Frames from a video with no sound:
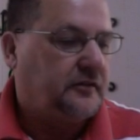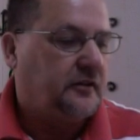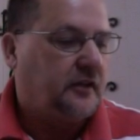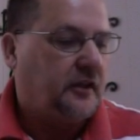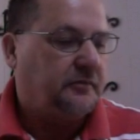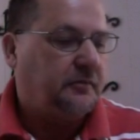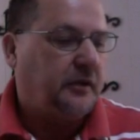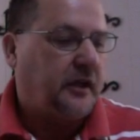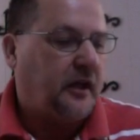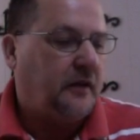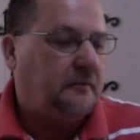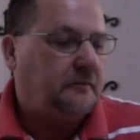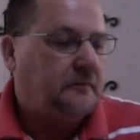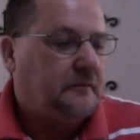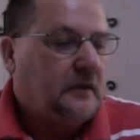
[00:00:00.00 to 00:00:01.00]
So let's pick
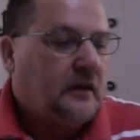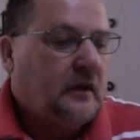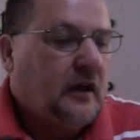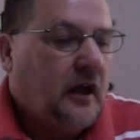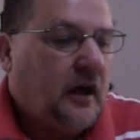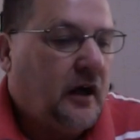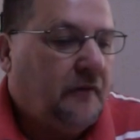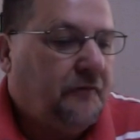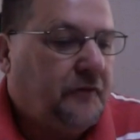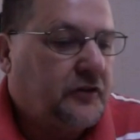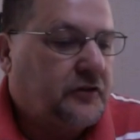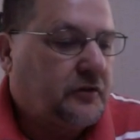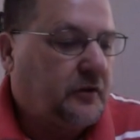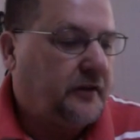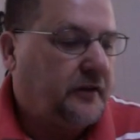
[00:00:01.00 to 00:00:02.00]
up 1
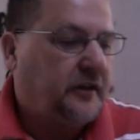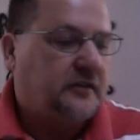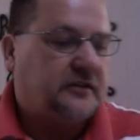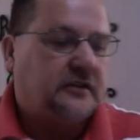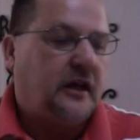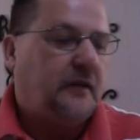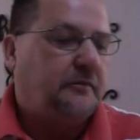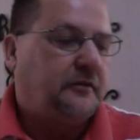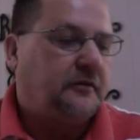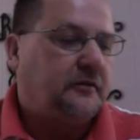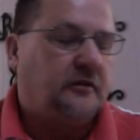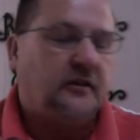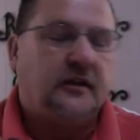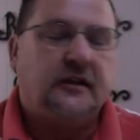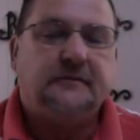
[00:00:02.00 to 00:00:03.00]
Corinthians chapter
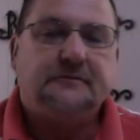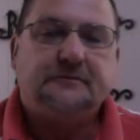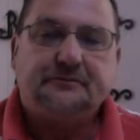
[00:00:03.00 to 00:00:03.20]
3.